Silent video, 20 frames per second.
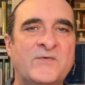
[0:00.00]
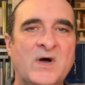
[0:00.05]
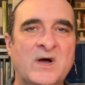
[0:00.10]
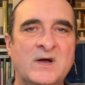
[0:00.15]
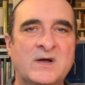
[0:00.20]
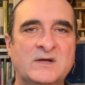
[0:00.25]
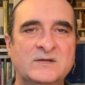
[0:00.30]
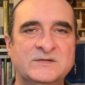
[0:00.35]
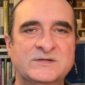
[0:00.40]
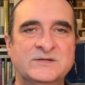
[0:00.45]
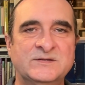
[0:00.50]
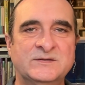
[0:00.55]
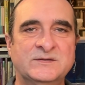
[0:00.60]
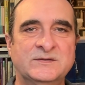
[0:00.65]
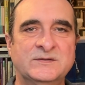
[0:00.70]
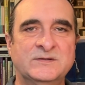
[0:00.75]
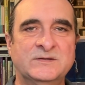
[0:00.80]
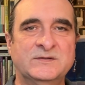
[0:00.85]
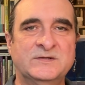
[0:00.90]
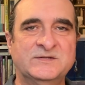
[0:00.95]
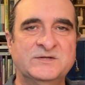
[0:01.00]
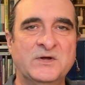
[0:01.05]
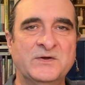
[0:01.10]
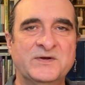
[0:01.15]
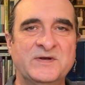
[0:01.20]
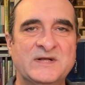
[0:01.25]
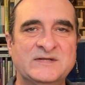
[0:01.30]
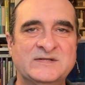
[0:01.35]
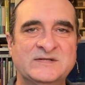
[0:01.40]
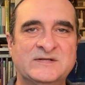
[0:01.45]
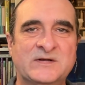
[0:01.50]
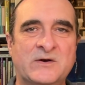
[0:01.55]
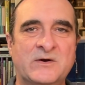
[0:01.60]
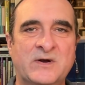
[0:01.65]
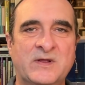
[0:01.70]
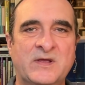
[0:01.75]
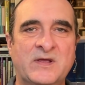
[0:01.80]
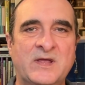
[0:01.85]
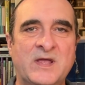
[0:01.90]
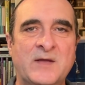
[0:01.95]
art does not
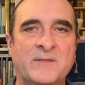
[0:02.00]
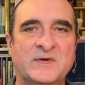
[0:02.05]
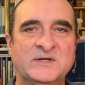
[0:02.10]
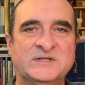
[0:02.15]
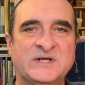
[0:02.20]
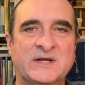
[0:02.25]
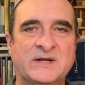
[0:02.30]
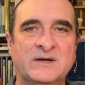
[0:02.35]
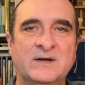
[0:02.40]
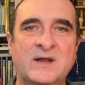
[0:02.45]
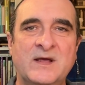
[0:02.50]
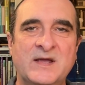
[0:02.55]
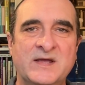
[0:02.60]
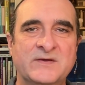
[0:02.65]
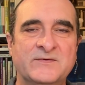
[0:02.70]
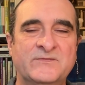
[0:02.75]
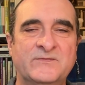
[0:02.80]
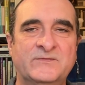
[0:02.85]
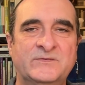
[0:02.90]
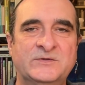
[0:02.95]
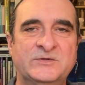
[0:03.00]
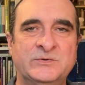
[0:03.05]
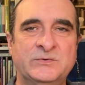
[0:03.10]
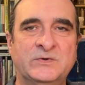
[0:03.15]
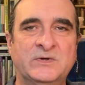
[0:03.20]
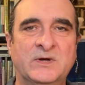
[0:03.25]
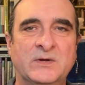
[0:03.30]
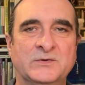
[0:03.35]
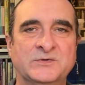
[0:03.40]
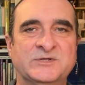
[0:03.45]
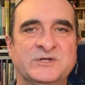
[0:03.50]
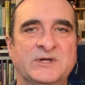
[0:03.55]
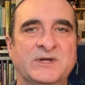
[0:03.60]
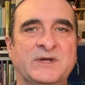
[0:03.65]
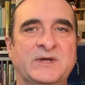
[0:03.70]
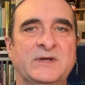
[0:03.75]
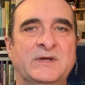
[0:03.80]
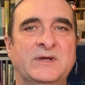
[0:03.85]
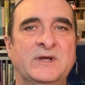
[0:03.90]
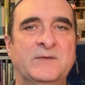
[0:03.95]
necessarily imitate life too
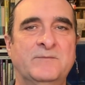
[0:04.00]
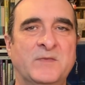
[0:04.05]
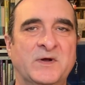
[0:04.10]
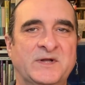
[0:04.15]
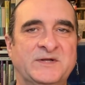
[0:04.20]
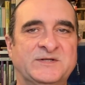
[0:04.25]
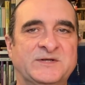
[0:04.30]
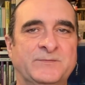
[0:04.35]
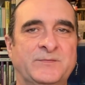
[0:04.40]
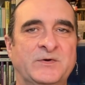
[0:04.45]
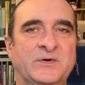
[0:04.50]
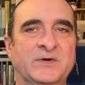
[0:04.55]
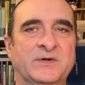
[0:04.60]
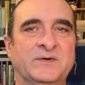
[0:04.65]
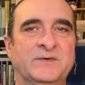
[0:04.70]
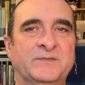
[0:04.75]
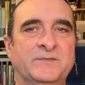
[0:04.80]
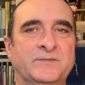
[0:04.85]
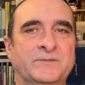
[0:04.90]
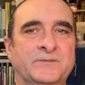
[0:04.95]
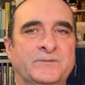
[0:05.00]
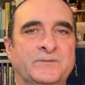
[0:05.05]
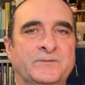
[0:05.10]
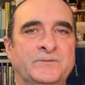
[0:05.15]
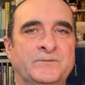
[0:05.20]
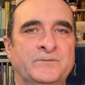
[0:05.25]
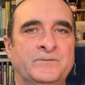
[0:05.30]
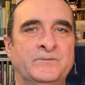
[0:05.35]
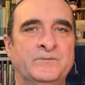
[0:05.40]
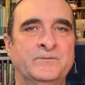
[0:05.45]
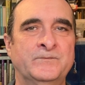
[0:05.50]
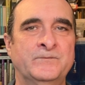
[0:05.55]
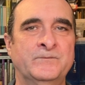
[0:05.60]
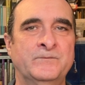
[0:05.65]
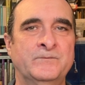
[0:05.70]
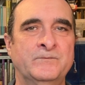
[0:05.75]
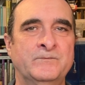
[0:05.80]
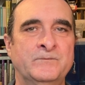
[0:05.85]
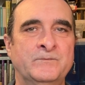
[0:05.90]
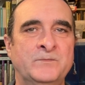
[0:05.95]
closely in Money to Burn,
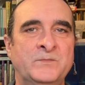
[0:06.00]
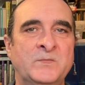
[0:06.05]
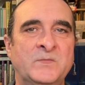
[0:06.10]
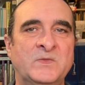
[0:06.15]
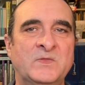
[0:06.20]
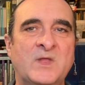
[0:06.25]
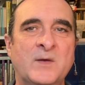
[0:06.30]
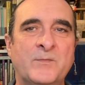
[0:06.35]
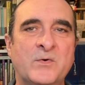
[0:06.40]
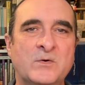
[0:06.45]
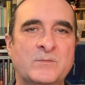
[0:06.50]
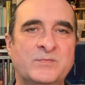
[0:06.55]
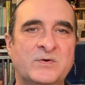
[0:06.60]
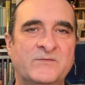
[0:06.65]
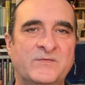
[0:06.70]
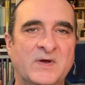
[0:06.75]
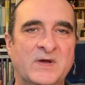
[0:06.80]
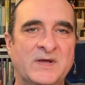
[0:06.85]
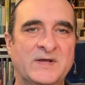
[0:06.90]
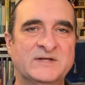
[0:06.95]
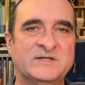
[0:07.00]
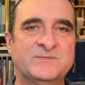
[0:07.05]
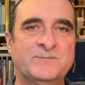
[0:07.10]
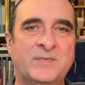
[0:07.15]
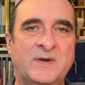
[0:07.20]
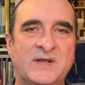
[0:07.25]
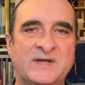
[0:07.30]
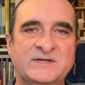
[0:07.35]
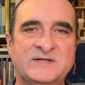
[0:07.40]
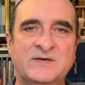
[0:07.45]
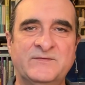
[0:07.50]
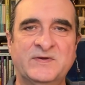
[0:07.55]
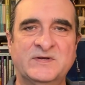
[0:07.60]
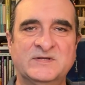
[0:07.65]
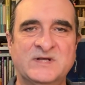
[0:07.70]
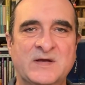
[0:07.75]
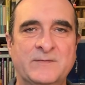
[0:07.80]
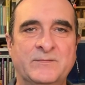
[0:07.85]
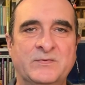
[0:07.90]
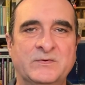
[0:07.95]
the book provides plenty of
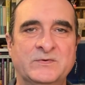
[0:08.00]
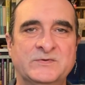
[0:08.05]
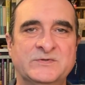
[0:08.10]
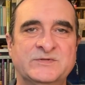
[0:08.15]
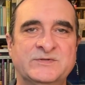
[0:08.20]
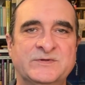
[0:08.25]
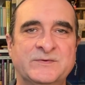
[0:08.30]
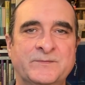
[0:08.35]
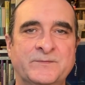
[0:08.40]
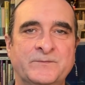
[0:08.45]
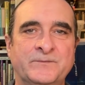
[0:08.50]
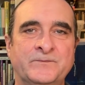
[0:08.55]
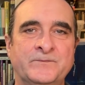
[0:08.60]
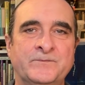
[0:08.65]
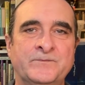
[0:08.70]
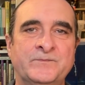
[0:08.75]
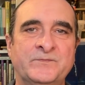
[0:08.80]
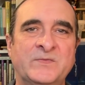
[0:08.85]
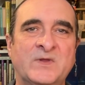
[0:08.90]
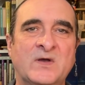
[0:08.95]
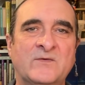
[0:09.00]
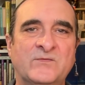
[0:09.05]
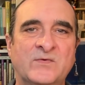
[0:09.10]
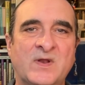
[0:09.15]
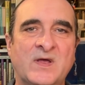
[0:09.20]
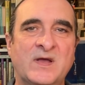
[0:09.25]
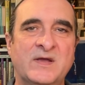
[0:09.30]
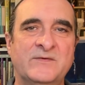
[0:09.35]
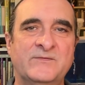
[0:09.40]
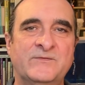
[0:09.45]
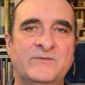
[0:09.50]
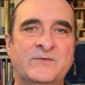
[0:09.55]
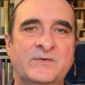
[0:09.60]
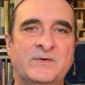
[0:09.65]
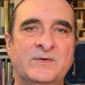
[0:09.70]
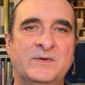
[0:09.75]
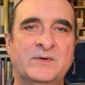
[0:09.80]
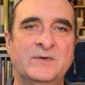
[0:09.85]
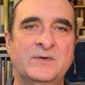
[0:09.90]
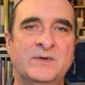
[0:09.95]
examples of life
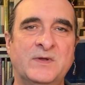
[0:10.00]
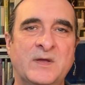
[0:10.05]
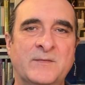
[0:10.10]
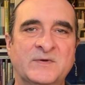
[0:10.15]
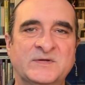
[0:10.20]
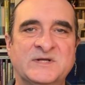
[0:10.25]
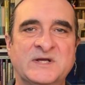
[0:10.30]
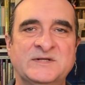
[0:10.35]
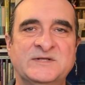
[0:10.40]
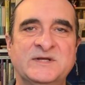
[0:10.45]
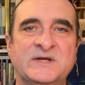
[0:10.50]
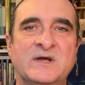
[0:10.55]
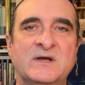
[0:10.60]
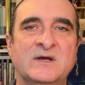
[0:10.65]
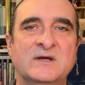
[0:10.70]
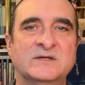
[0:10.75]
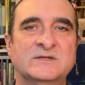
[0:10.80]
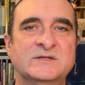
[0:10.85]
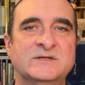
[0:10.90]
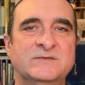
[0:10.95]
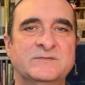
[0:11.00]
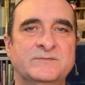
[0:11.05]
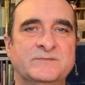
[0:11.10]
imitating art.